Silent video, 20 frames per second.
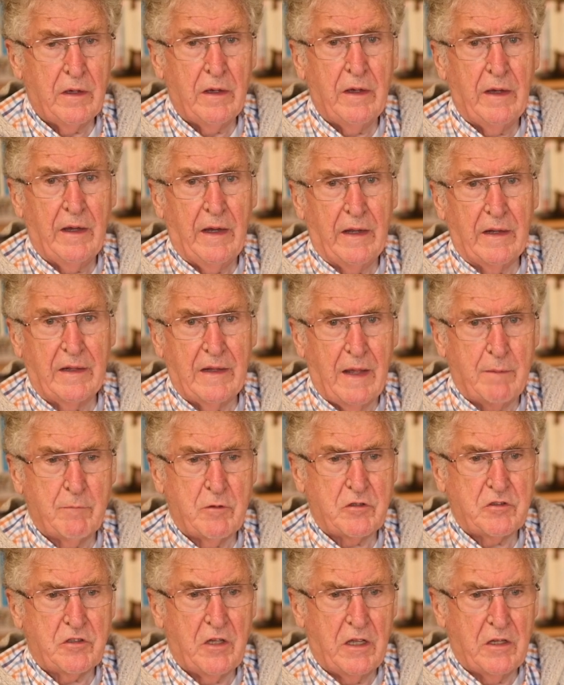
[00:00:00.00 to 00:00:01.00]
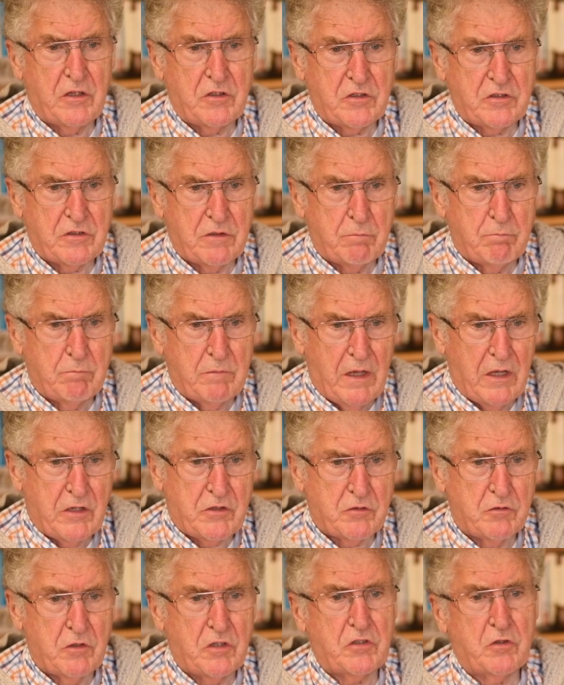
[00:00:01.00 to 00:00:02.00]
And climate change is a
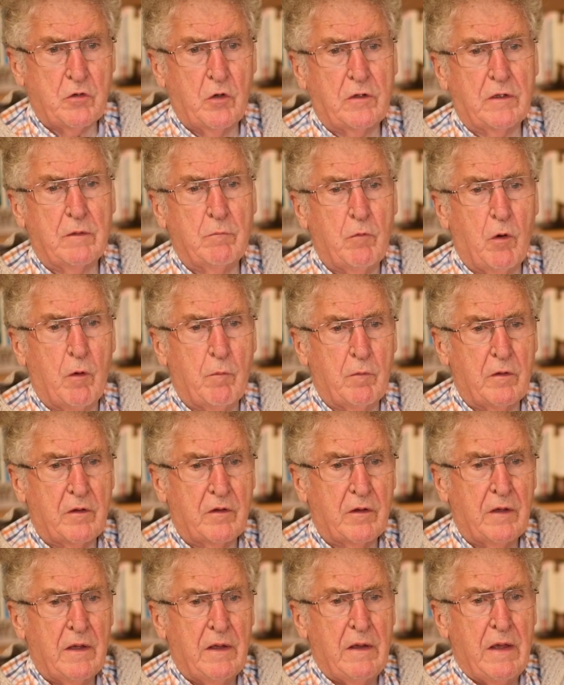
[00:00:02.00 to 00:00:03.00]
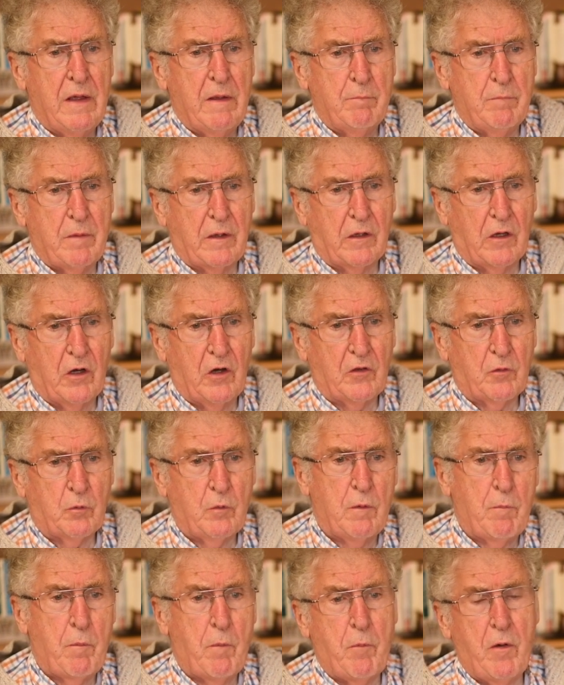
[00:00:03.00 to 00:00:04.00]
major issue at the moment because we're
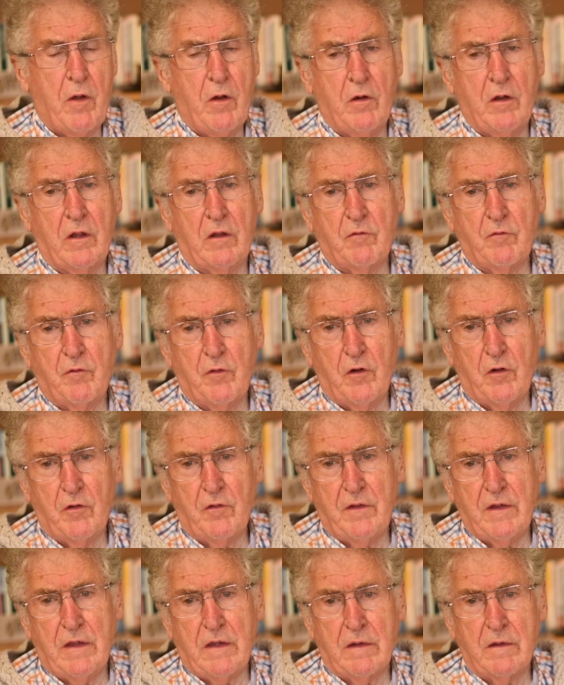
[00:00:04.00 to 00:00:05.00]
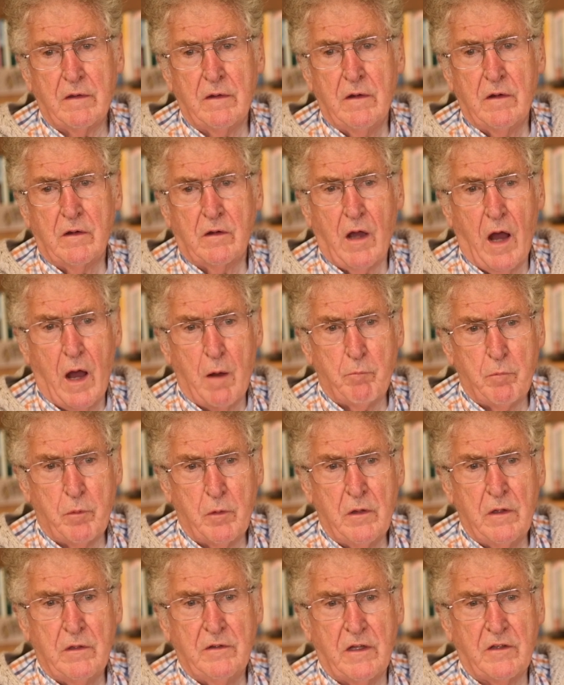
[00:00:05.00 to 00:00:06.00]
preparing for the COP.
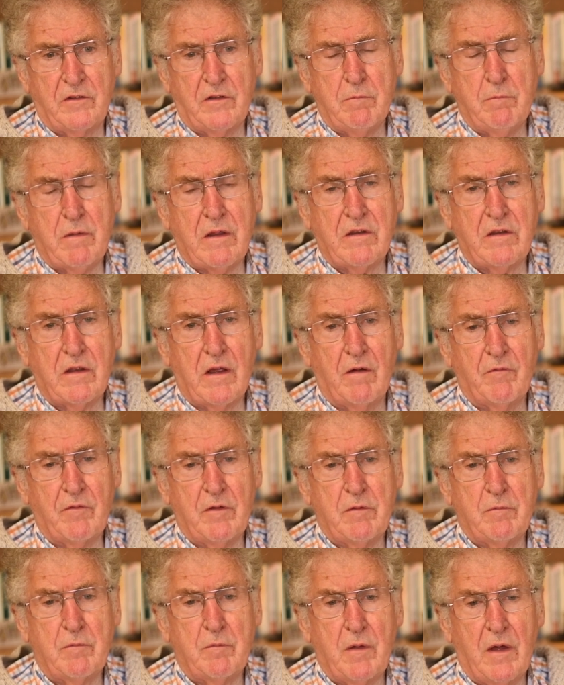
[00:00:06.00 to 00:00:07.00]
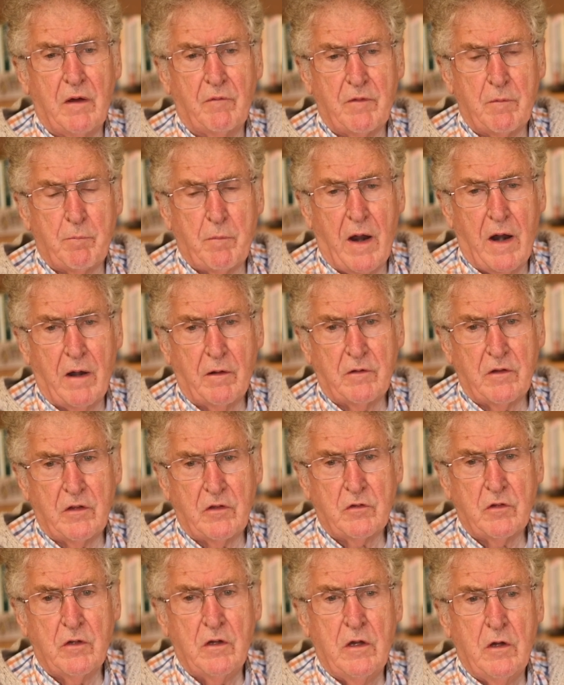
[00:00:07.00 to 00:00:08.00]
That's the meeting of the parties,
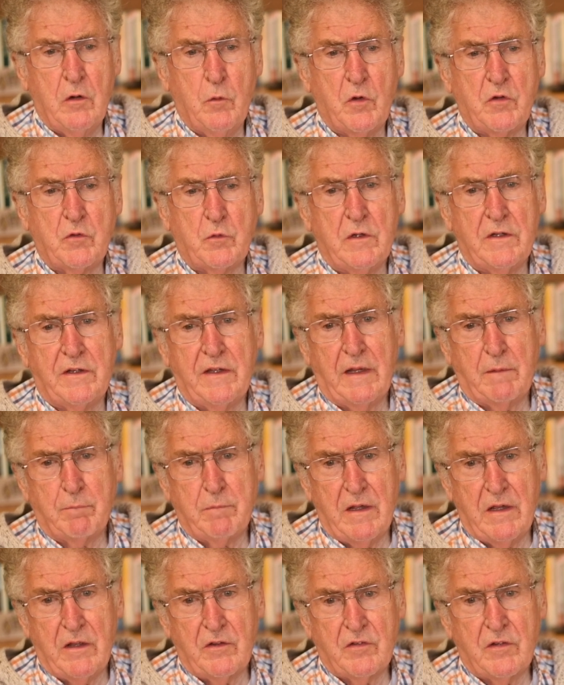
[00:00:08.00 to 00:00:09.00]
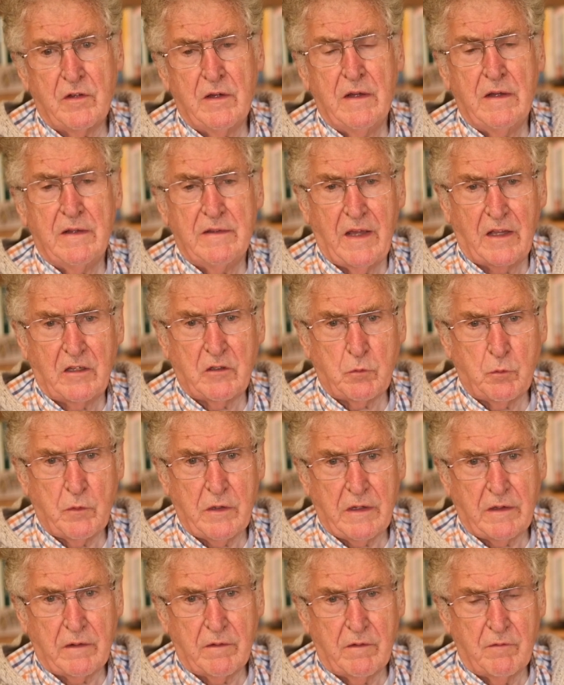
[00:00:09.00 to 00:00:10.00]
which will take place next week,
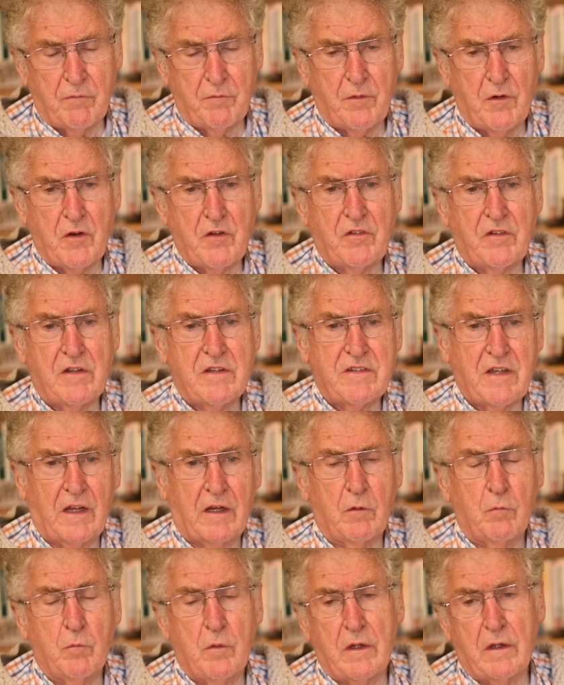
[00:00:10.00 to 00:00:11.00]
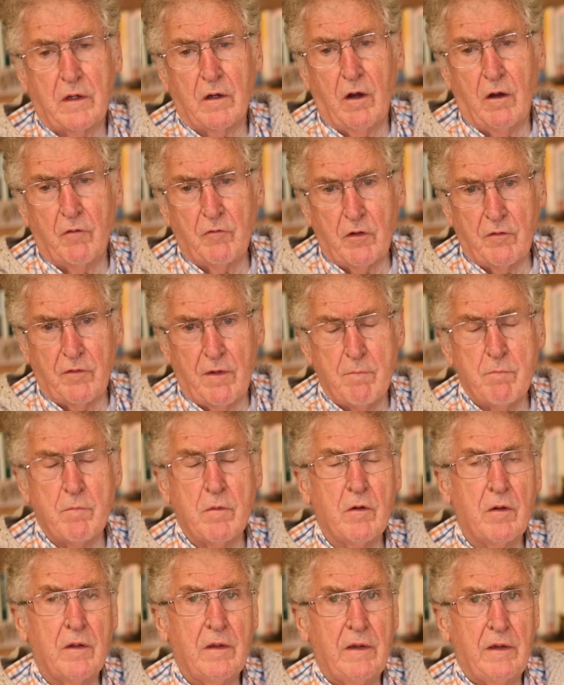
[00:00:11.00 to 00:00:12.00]
the first and second week of
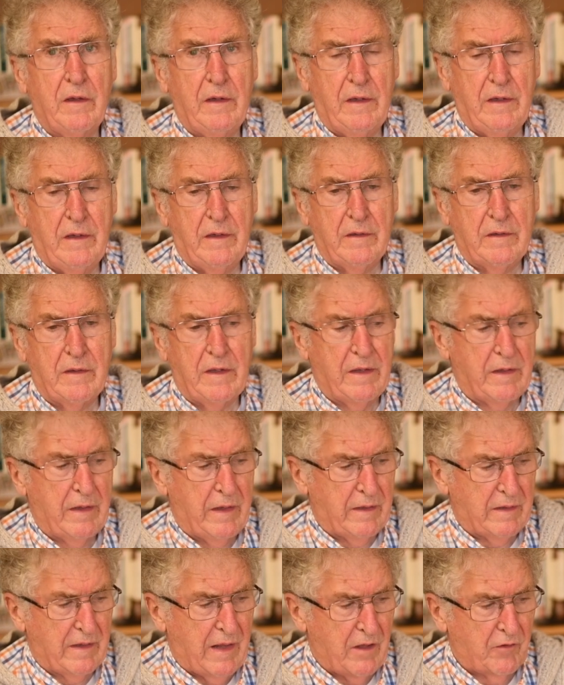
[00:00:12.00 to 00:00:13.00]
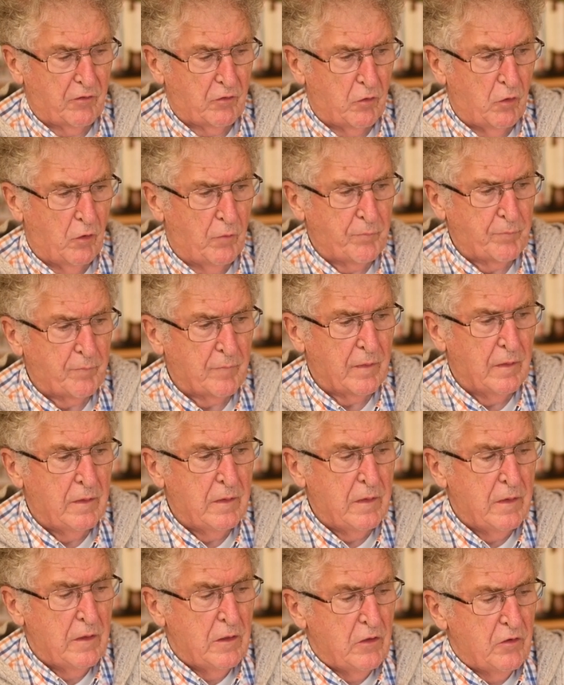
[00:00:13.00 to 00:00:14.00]
November in Glasgow.
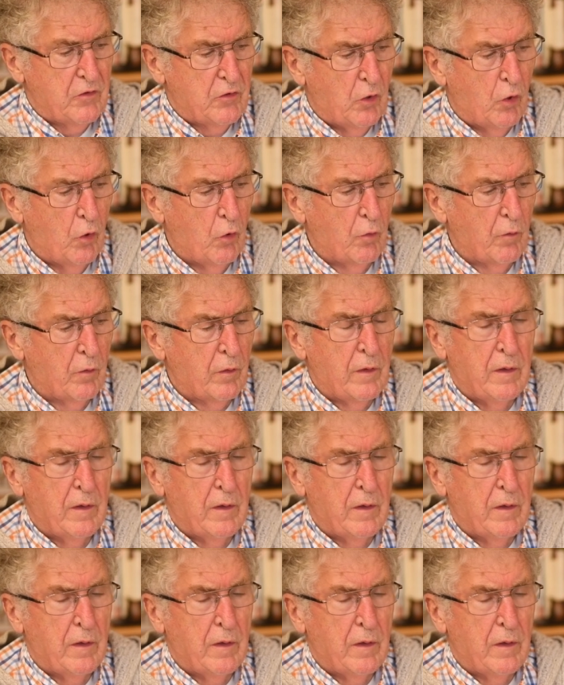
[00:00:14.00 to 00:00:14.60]
So